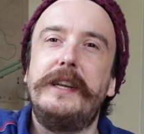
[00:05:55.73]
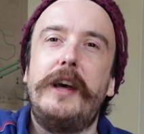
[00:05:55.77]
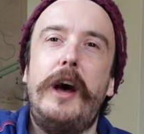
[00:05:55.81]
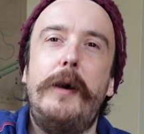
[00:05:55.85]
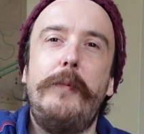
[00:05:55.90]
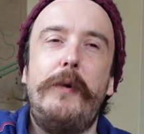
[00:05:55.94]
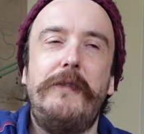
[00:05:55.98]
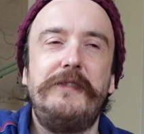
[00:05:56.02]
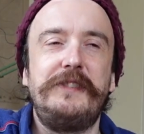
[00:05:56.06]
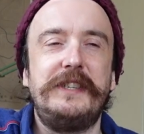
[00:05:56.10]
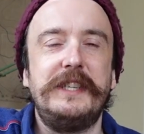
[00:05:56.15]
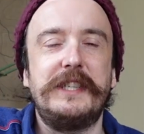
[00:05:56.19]

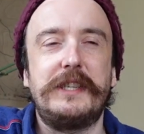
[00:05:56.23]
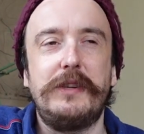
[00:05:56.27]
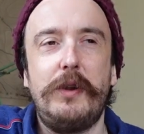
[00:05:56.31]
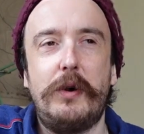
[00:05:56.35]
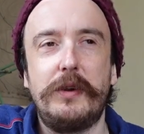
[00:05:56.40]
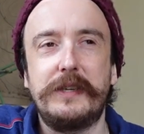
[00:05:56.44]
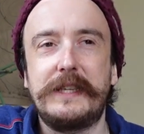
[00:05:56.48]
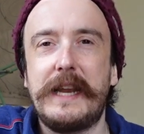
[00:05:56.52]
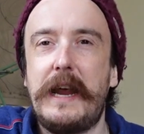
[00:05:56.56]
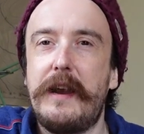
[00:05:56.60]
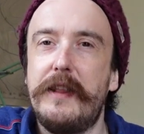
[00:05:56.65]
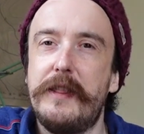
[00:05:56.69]
Obviously, it's
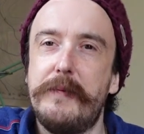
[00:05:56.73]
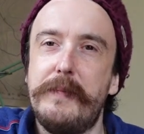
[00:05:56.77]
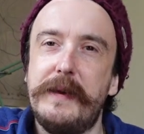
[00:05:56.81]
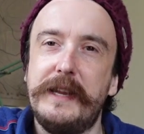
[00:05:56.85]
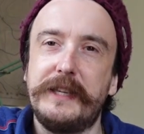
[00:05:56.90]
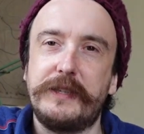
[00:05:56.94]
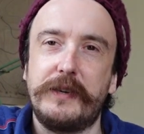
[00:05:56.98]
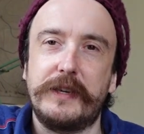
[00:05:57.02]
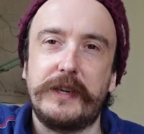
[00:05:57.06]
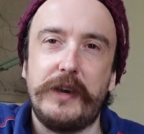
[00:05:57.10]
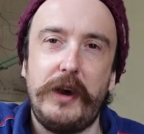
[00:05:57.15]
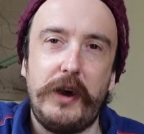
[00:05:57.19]
locked down at the minute,
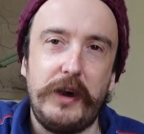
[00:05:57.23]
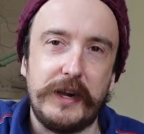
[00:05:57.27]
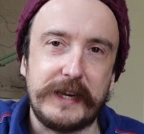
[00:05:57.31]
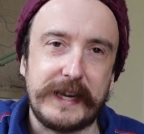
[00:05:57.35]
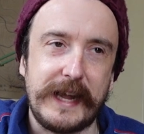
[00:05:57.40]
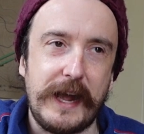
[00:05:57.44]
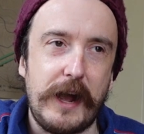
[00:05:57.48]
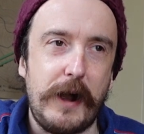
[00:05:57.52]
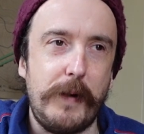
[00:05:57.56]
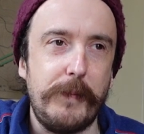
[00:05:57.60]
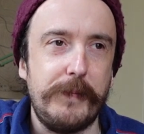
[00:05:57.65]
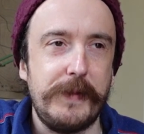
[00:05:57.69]
so I can't
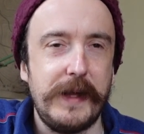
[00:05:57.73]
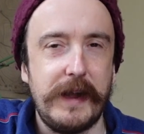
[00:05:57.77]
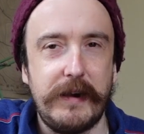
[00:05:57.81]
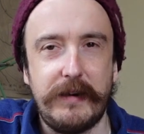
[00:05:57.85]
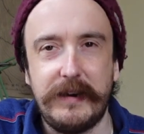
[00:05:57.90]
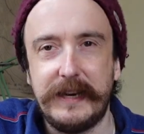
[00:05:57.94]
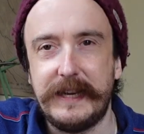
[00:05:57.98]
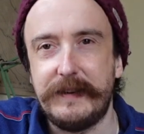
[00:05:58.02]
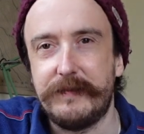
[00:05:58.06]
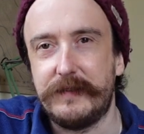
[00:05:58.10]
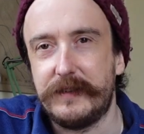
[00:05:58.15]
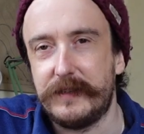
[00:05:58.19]
get up there
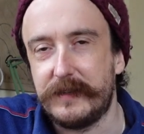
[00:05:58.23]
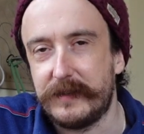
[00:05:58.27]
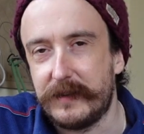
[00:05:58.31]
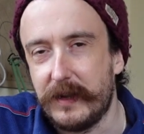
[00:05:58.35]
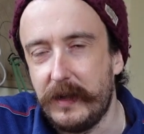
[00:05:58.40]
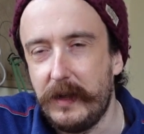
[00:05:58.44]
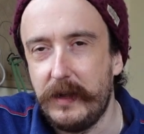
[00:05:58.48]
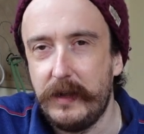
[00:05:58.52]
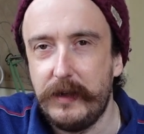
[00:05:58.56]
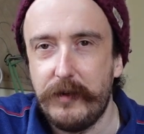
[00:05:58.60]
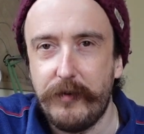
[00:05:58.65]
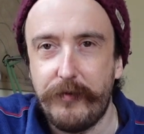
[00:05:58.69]
and even
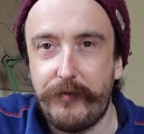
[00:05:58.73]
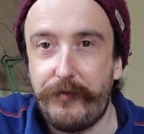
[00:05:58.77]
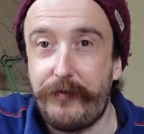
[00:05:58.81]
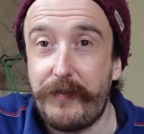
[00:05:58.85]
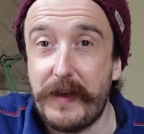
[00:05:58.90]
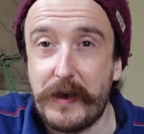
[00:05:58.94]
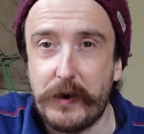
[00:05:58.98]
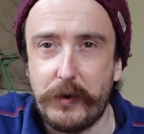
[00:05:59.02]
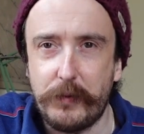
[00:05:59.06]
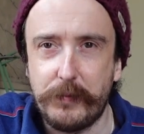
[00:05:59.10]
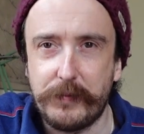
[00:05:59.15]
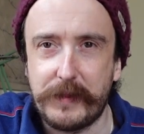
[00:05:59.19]

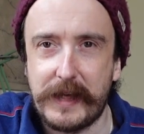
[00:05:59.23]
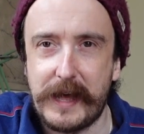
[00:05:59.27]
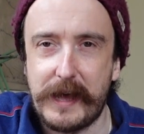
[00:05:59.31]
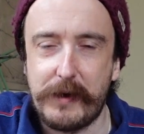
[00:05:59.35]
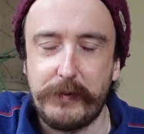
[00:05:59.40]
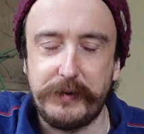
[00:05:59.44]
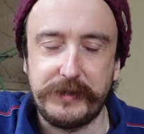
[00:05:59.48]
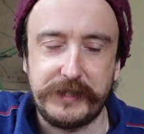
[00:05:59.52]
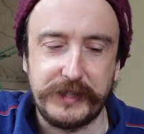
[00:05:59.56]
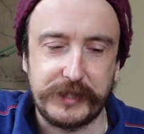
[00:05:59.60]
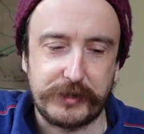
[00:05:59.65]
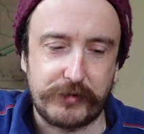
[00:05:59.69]
film there,
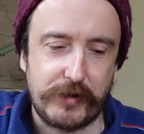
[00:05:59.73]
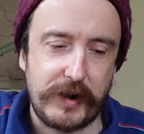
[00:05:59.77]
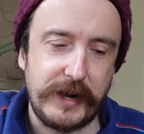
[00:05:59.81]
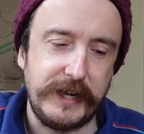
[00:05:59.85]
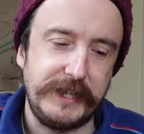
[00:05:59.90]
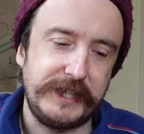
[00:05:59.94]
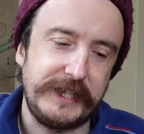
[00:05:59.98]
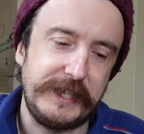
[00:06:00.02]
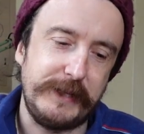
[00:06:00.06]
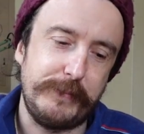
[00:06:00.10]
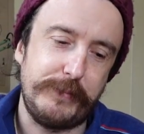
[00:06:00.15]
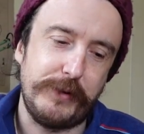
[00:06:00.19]
which is
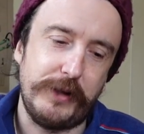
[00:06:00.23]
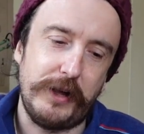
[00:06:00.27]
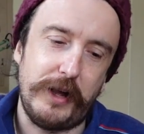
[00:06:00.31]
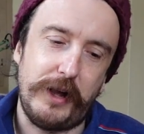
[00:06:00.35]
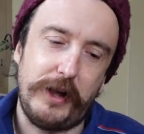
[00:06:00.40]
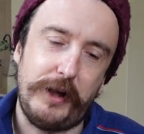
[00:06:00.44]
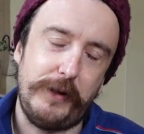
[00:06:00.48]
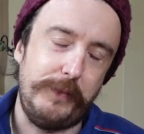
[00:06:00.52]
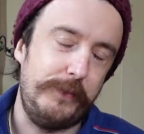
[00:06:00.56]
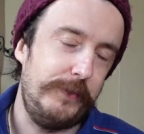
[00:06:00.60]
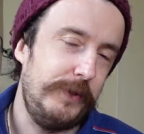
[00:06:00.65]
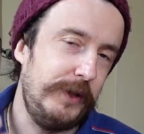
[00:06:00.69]
crazy, but
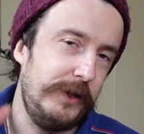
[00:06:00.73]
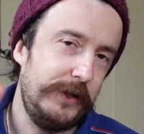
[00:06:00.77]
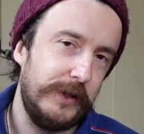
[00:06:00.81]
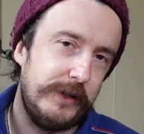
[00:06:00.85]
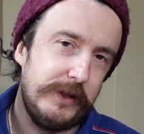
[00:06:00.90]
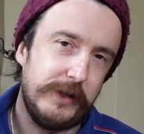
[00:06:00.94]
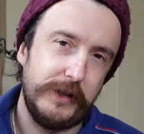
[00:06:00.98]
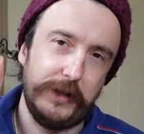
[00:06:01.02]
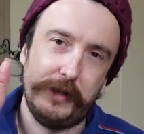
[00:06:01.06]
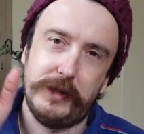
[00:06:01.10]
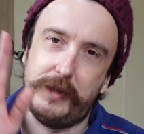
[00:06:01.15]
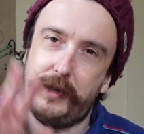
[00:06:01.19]

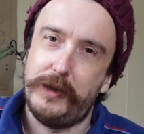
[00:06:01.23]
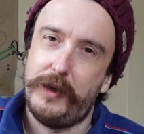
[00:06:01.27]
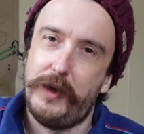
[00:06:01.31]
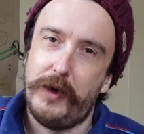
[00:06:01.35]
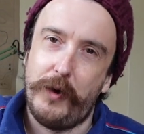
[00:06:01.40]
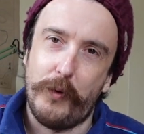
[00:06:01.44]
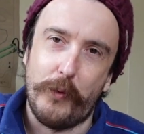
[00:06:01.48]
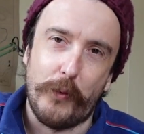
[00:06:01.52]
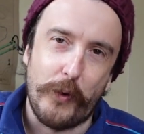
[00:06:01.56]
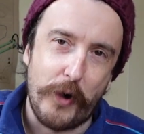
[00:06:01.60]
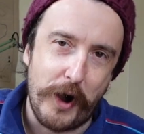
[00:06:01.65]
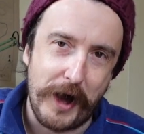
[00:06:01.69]

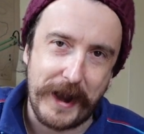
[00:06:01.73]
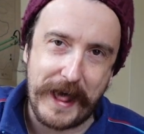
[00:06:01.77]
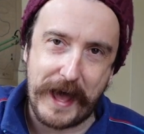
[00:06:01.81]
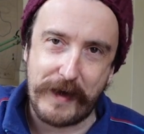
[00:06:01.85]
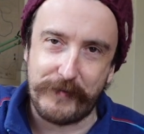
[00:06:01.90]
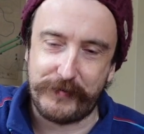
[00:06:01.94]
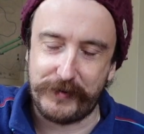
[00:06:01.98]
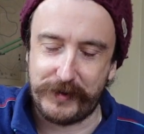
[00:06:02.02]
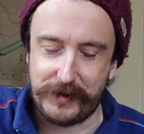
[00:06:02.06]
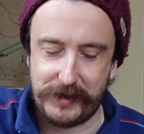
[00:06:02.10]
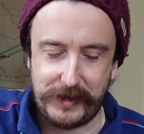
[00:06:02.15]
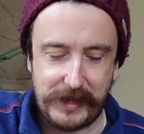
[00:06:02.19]

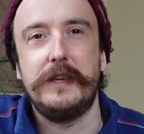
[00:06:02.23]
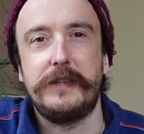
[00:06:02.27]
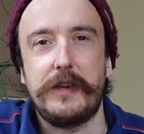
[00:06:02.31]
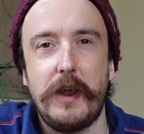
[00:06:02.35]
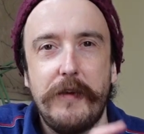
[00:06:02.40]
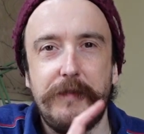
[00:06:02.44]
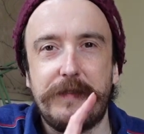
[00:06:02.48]
whatever. Don't